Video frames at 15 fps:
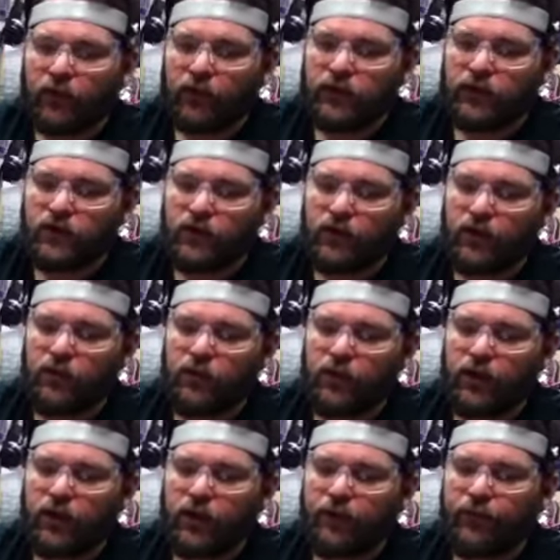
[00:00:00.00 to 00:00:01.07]

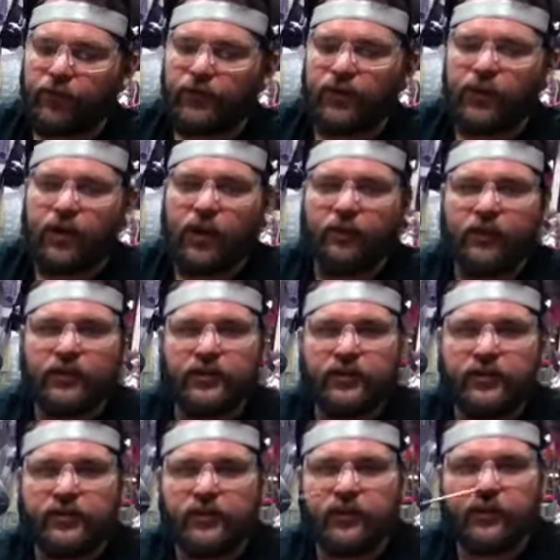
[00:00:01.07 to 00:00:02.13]
So first thing, obviously,
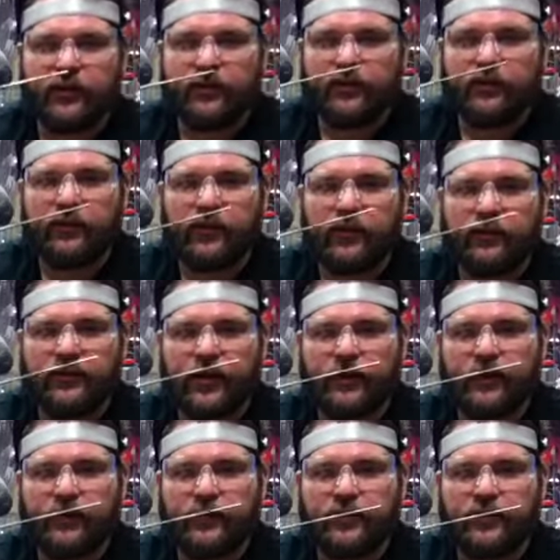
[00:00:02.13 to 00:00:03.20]
you see that it's got
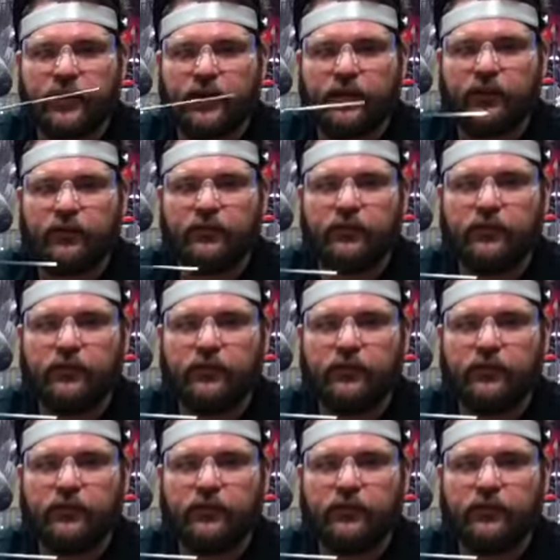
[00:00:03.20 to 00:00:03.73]
this little